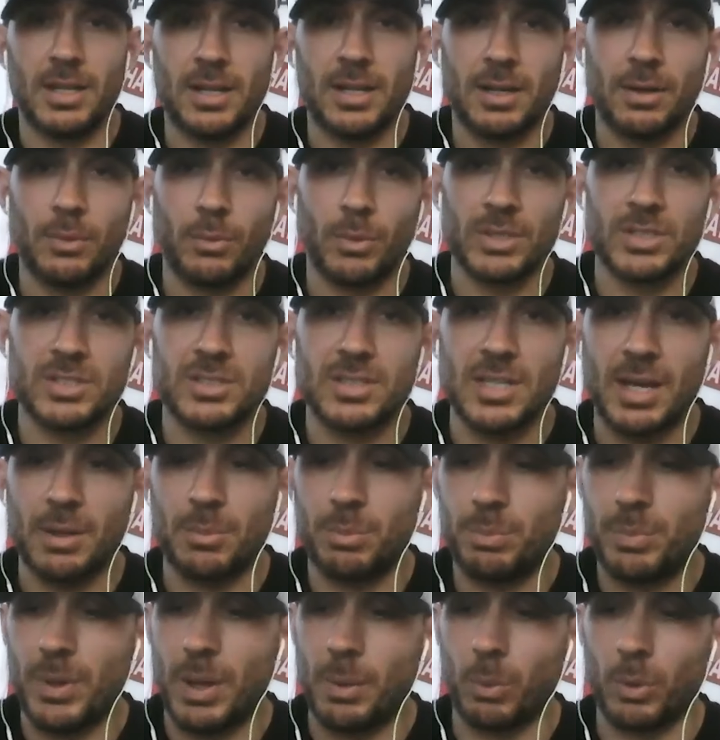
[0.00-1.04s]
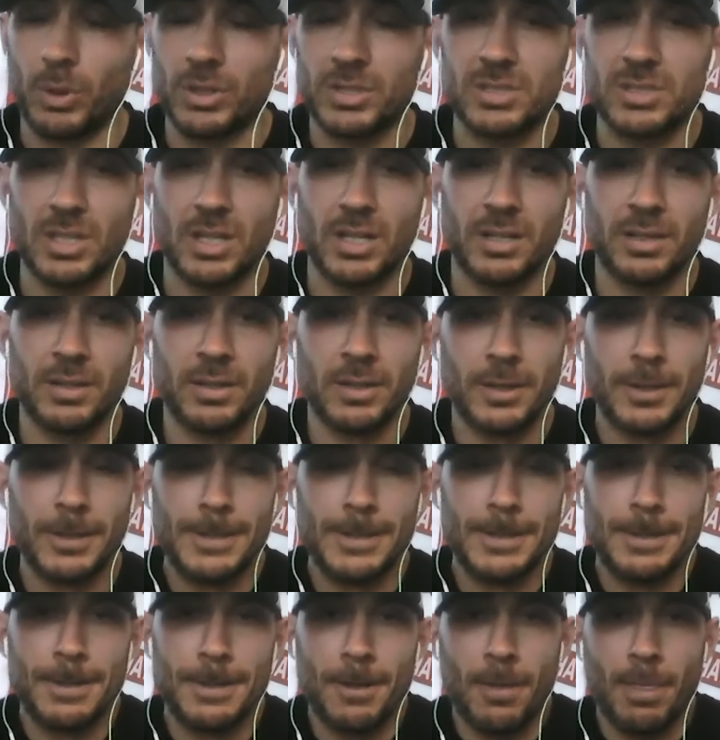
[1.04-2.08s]
Once that paperwork's done,
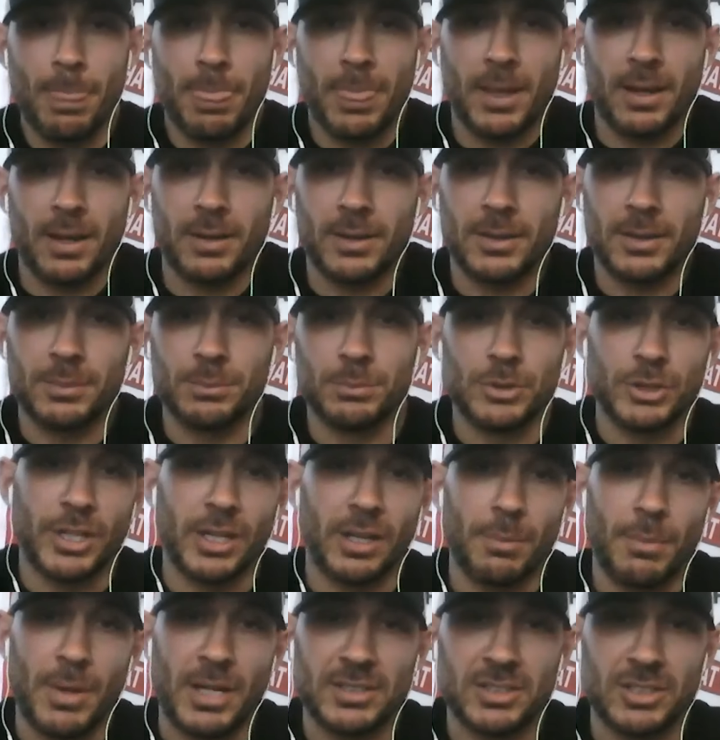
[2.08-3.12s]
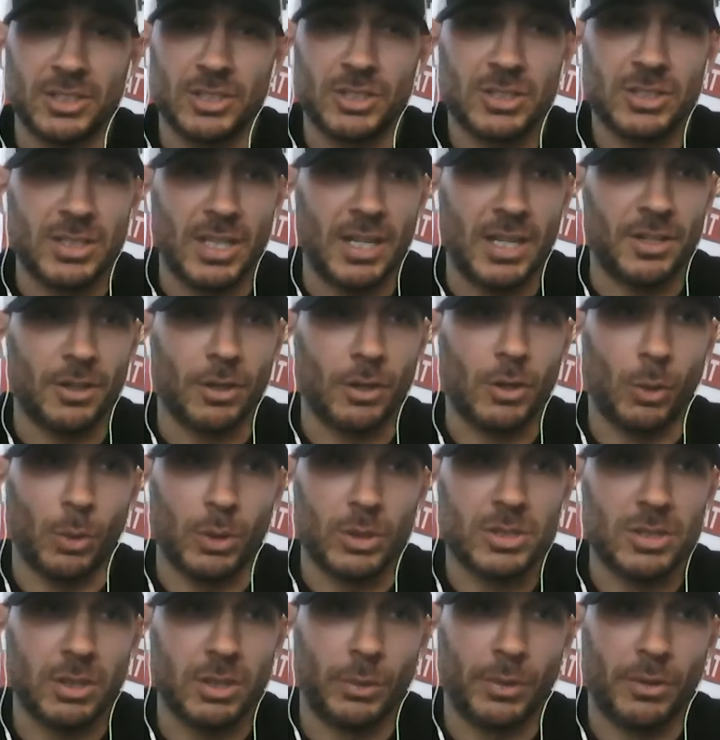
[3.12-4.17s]
you get a message saying your
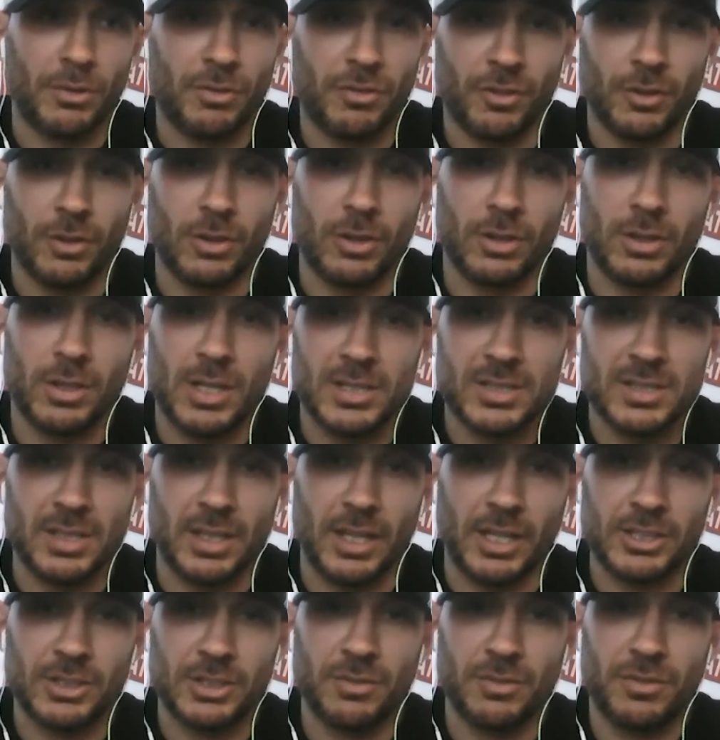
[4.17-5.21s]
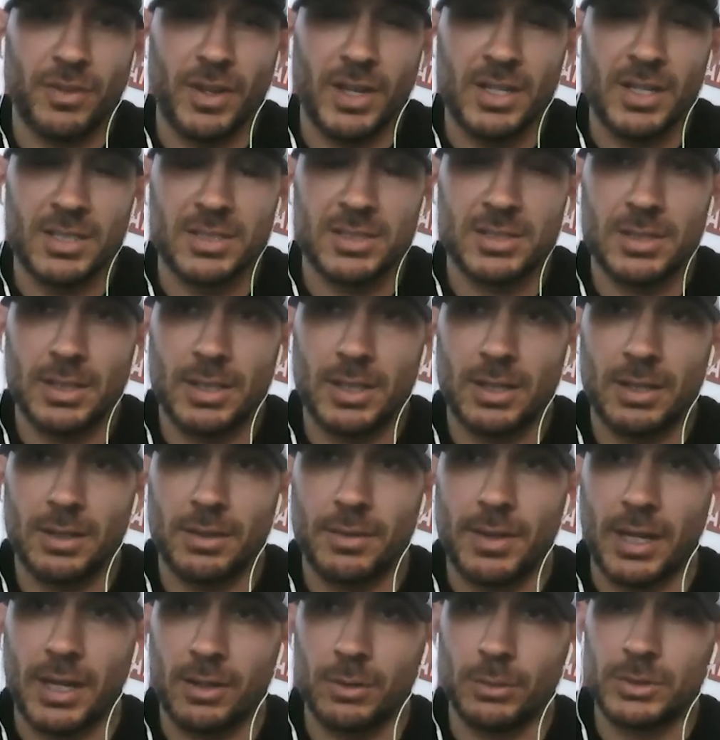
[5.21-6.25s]
course loaded for selection phase.
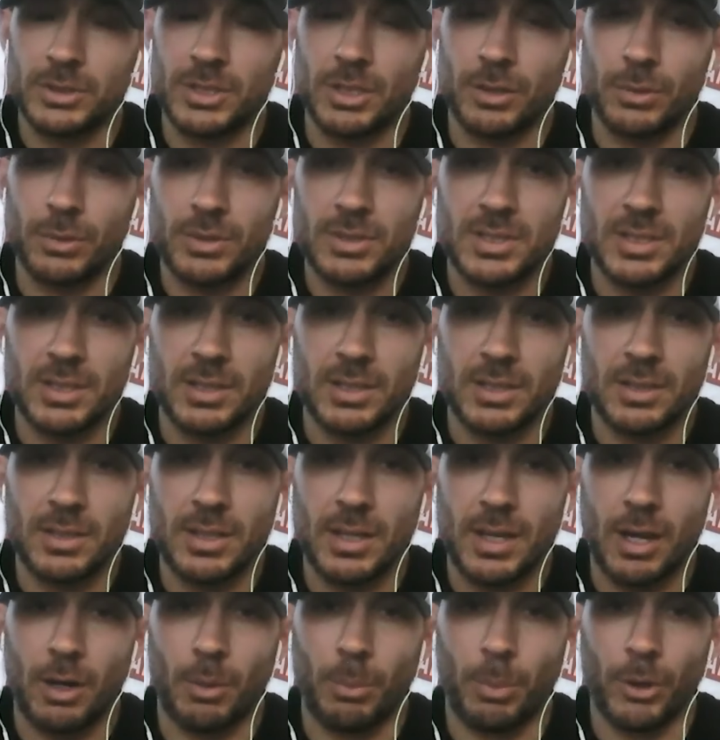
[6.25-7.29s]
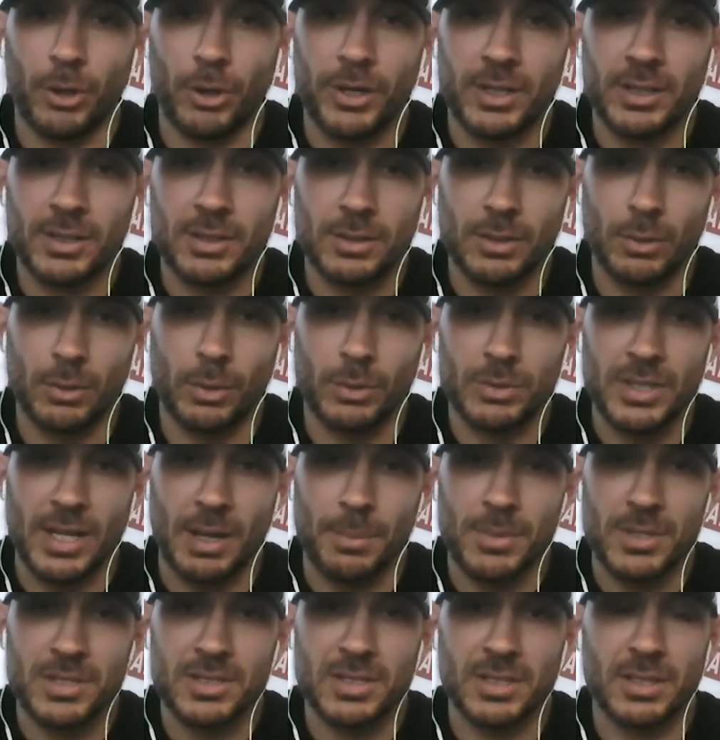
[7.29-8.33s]
And that goes out in Alberta, go to
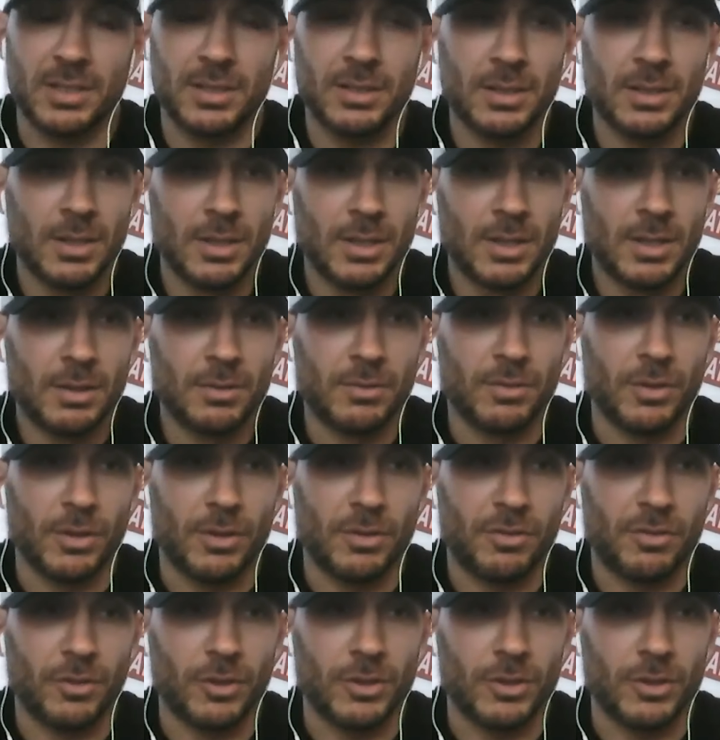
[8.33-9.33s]
Edmonton for the